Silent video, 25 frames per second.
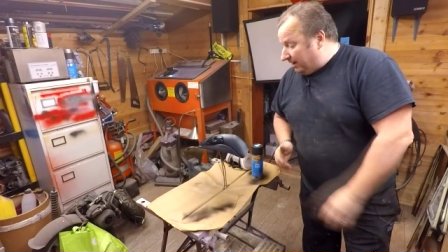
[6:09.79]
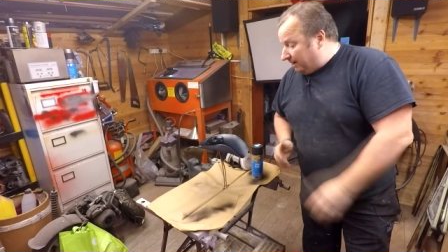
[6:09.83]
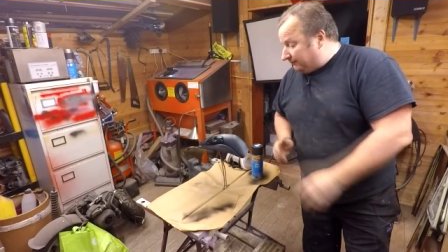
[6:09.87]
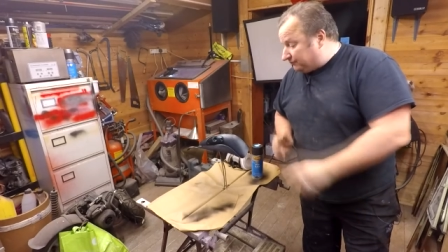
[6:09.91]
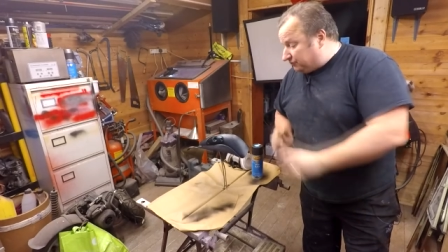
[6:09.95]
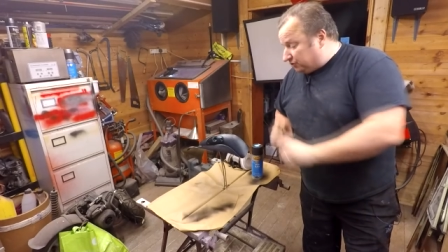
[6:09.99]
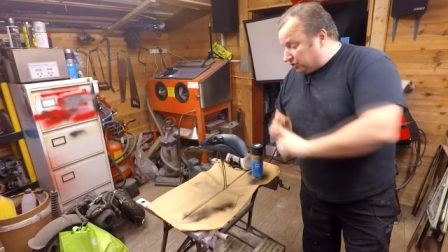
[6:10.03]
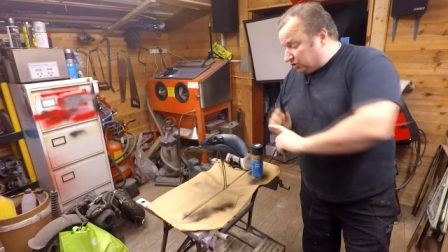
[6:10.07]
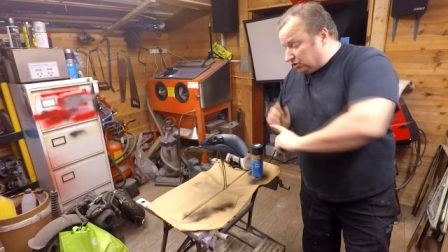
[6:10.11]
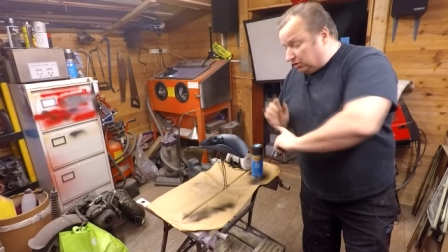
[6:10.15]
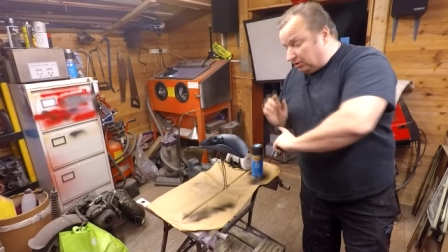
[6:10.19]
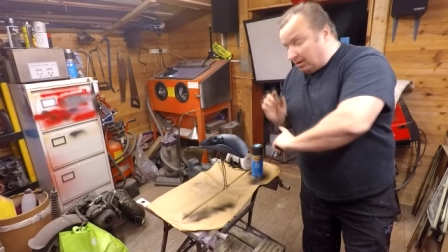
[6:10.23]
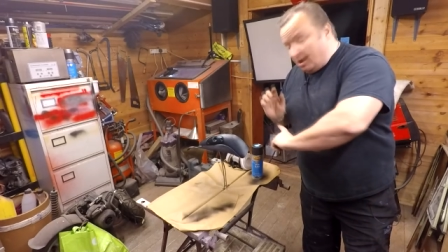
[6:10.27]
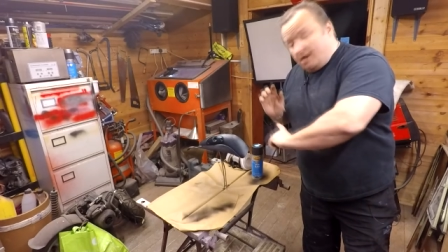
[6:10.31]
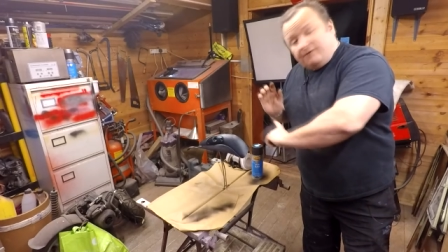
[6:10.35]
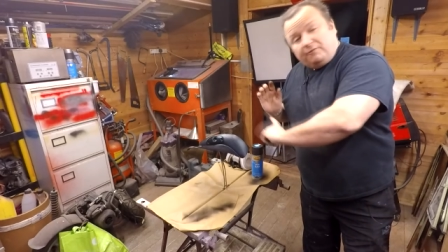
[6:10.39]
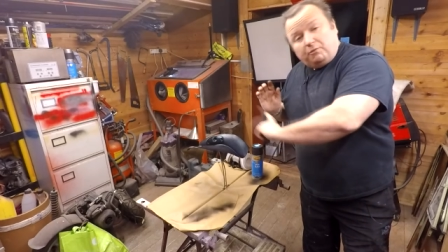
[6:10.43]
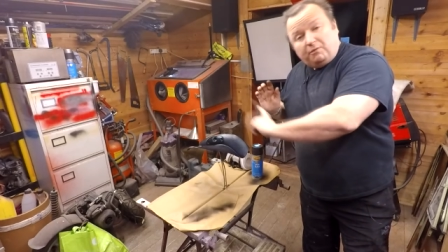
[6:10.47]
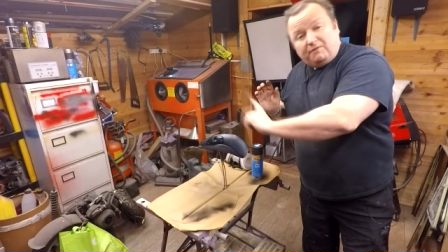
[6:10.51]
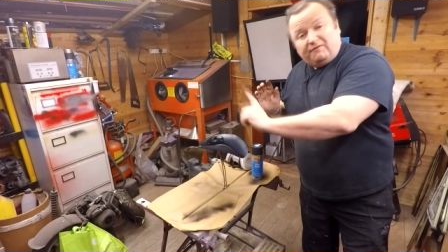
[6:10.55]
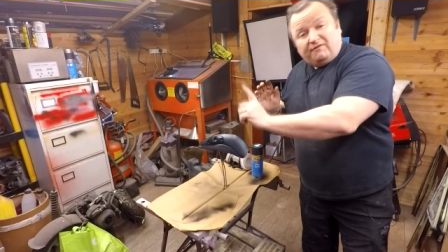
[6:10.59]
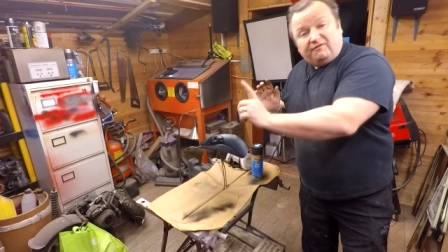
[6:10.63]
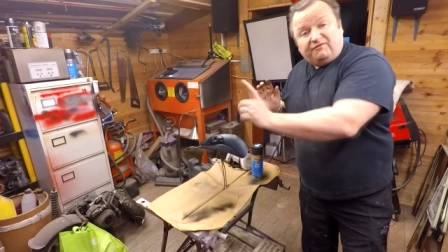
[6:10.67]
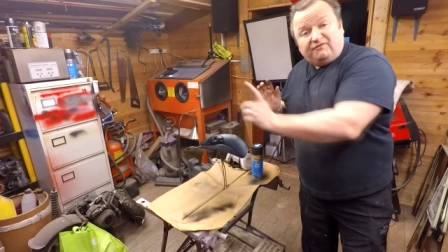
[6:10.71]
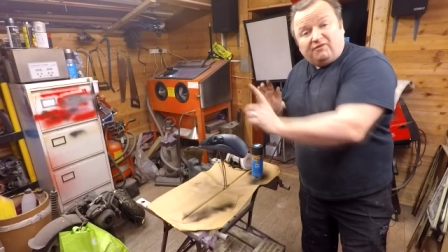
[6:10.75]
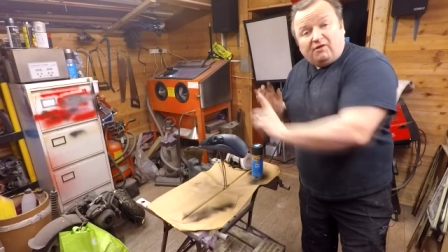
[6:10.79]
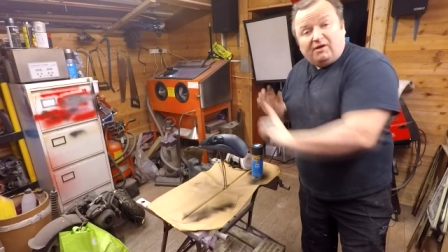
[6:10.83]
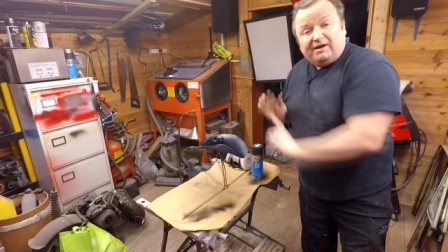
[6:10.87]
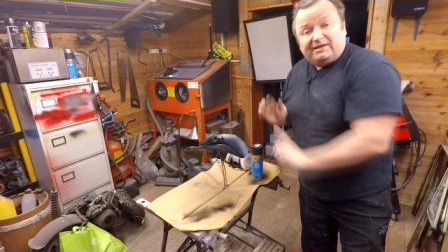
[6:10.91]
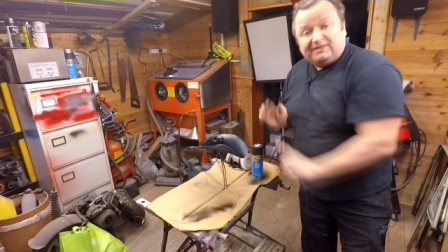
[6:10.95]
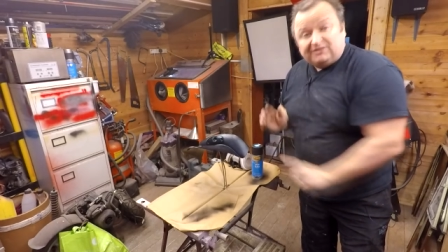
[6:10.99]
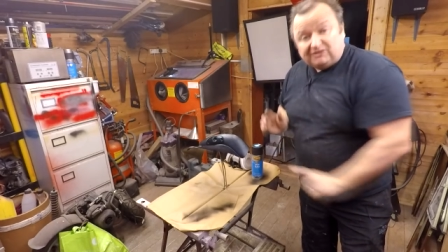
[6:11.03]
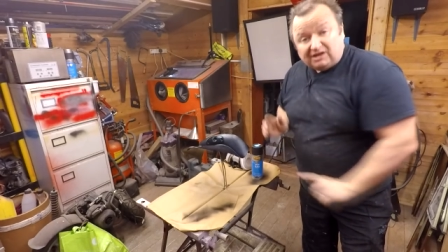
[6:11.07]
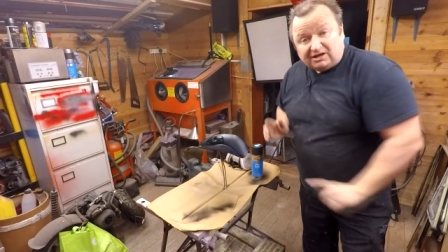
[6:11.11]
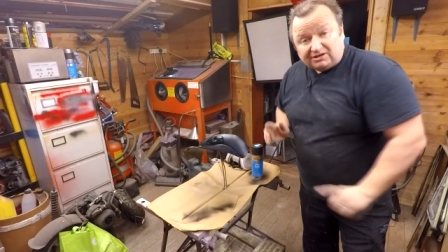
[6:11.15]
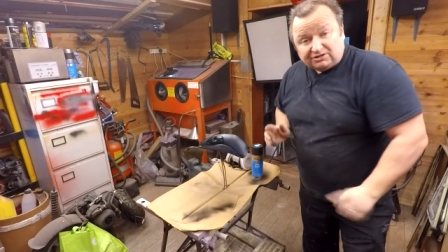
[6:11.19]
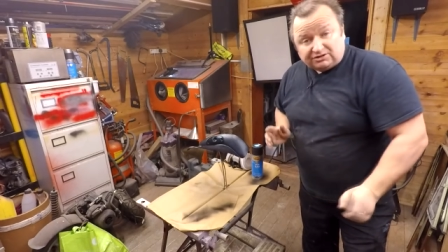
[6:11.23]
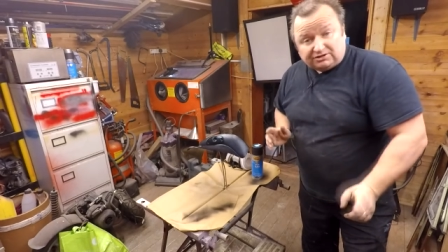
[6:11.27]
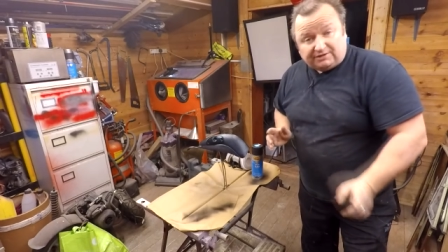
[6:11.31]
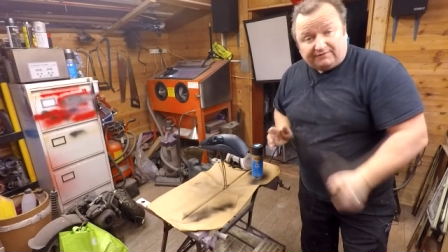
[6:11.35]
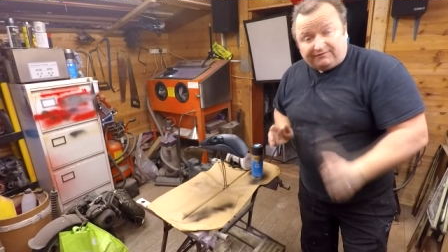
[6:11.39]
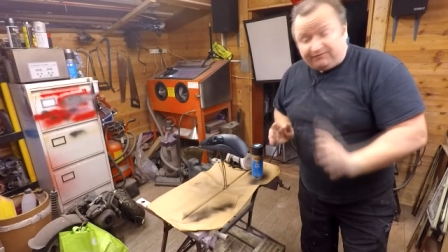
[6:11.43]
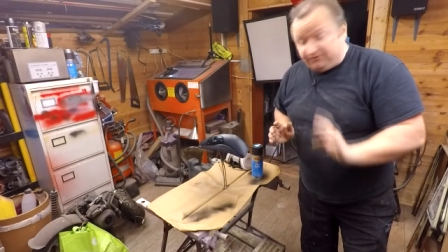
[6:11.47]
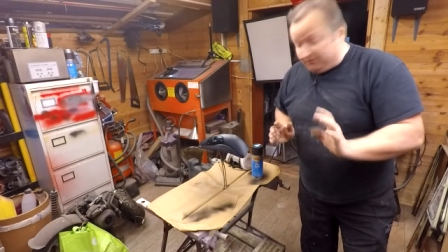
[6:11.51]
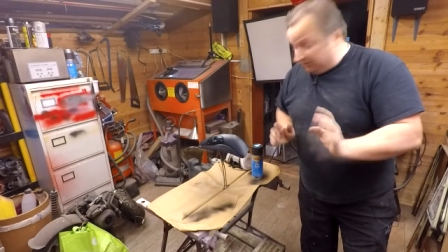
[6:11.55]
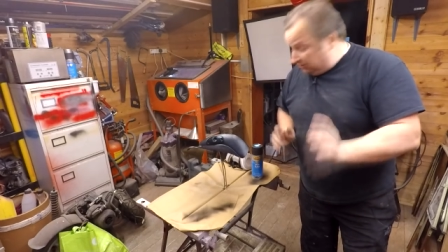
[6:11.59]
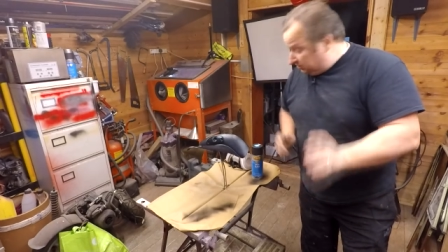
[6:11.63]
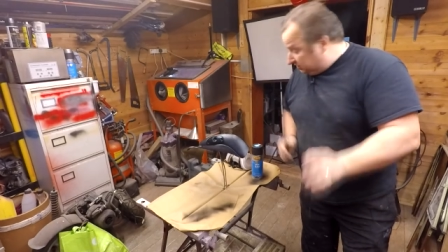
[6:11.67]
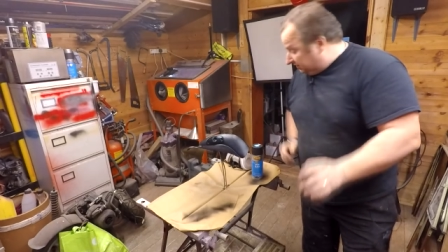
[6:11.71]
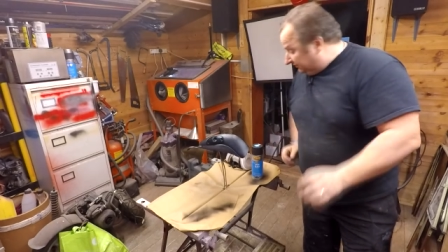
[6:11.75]
I've just gone over with a fine dusting,
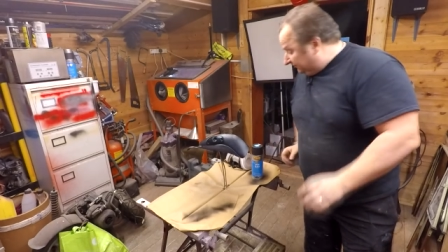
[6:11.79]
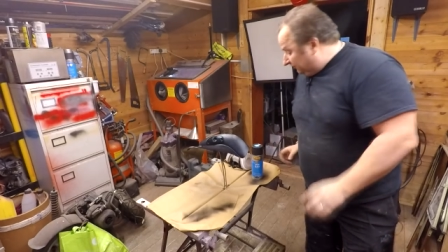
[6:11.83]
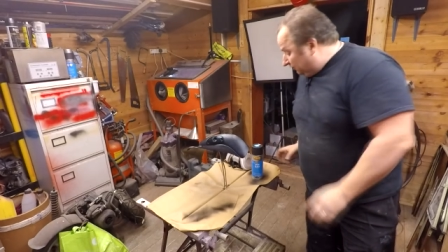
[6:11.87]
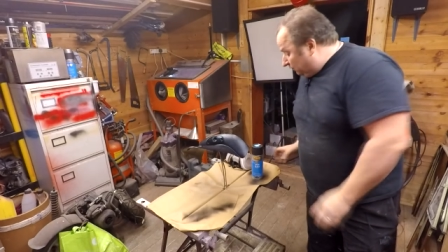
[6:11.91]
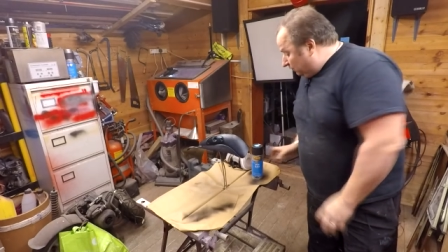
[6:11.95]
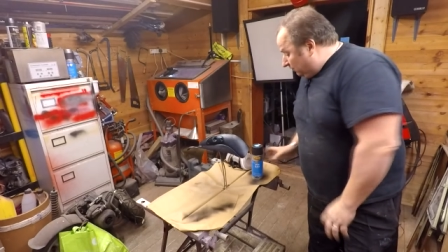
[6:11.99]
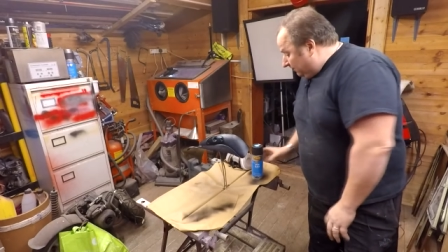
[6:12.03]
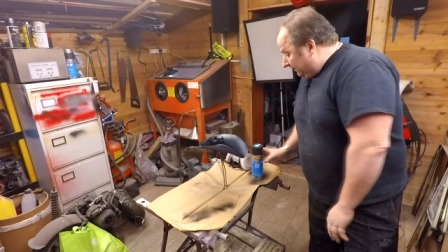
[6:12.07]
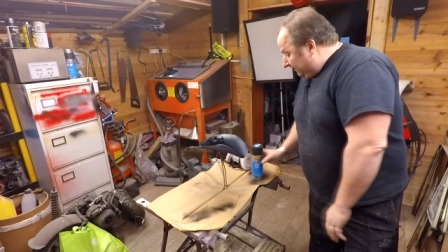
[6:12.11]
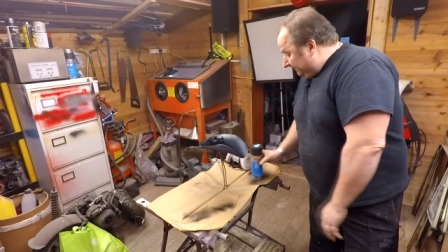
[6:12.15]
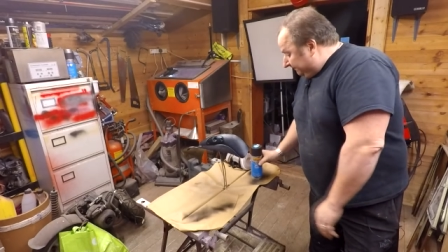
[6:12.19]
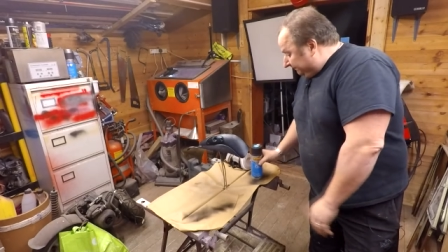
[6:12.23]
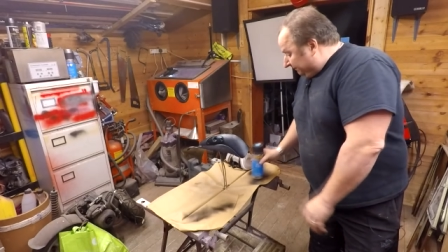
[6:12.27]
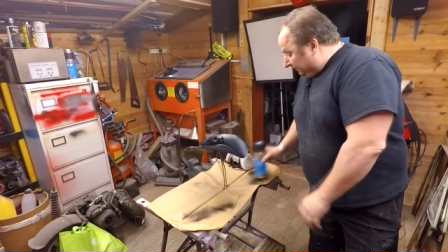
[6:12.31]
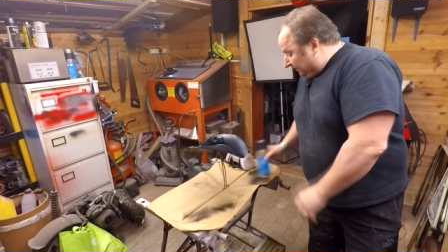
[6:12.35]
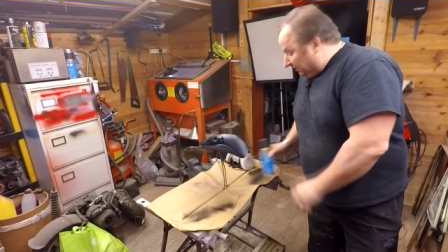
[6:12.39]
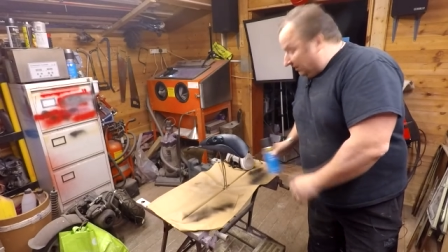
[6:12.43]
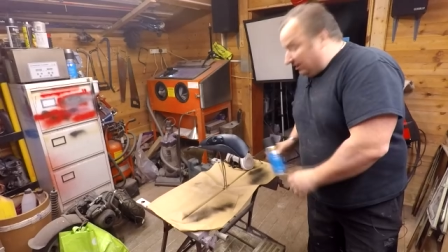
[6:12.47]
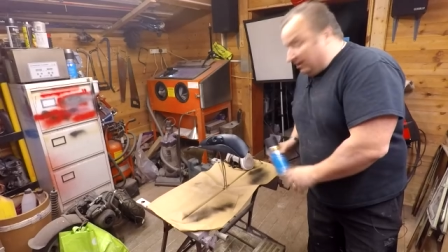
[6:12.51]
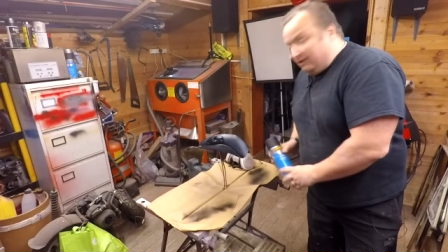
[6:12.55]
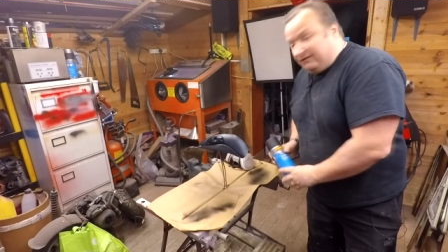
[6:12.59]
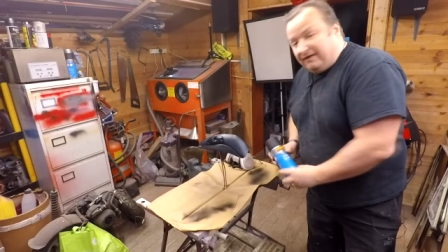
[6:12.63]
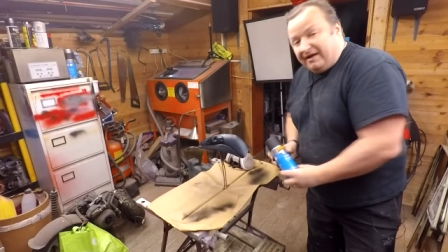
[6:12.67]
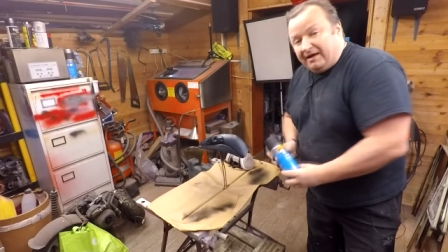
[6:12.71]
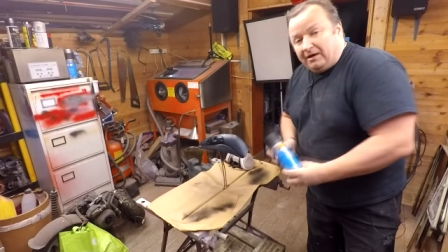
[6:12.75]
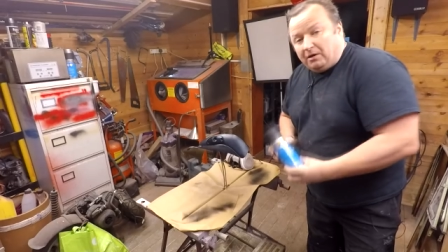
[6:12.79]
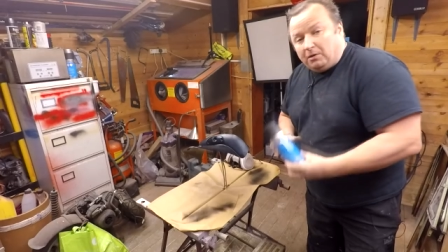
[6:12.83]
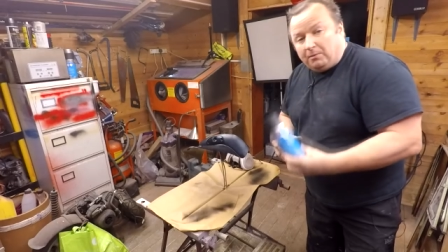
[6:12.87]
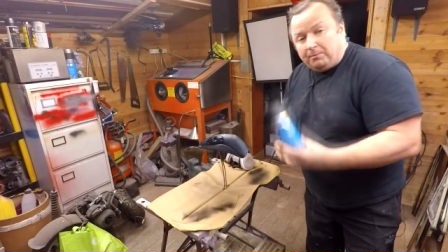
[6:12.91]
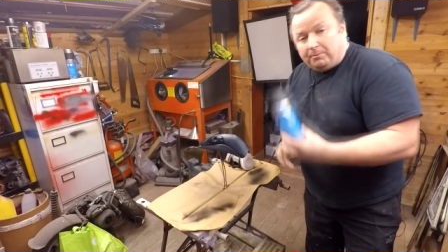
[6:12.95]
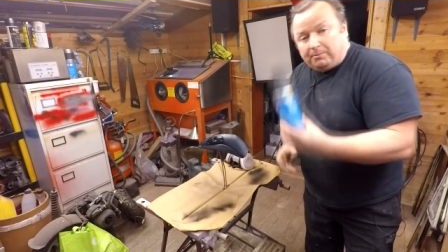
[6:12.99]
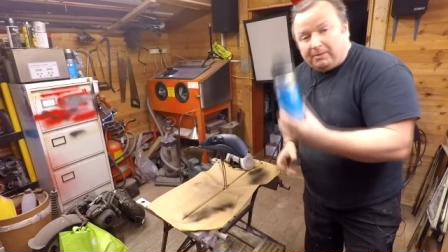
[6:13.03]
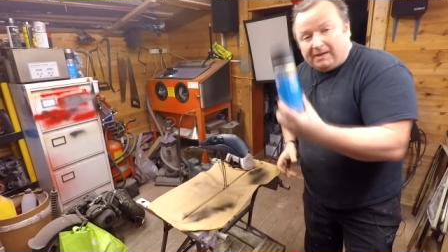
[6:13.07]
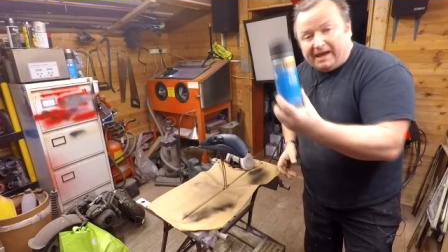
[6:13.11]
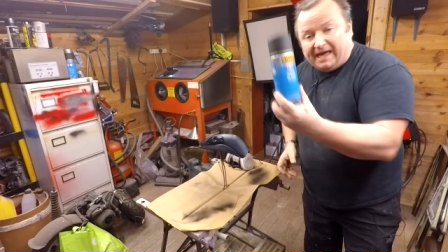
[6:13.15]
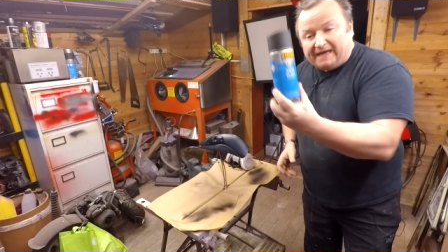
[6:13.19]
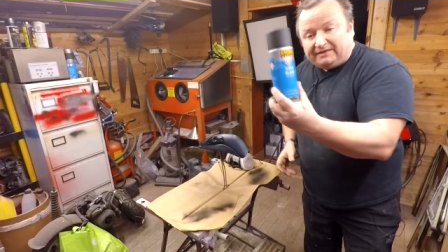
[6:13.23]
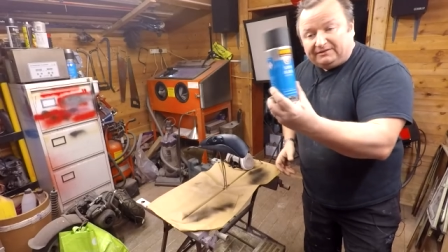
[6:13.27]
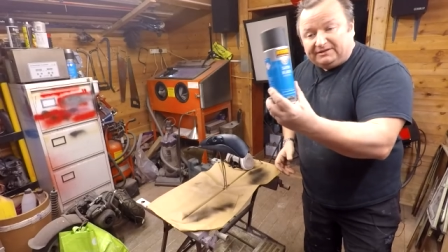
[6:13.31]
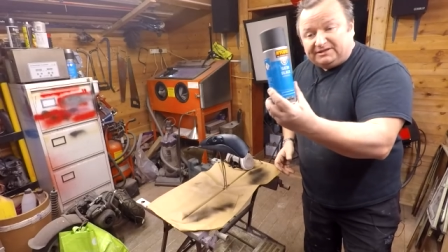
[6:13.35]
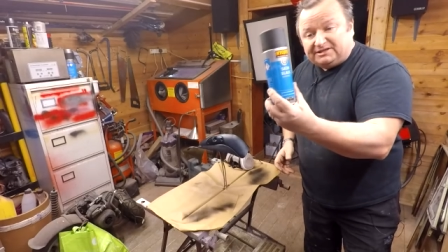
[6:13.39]
first of all, of our black.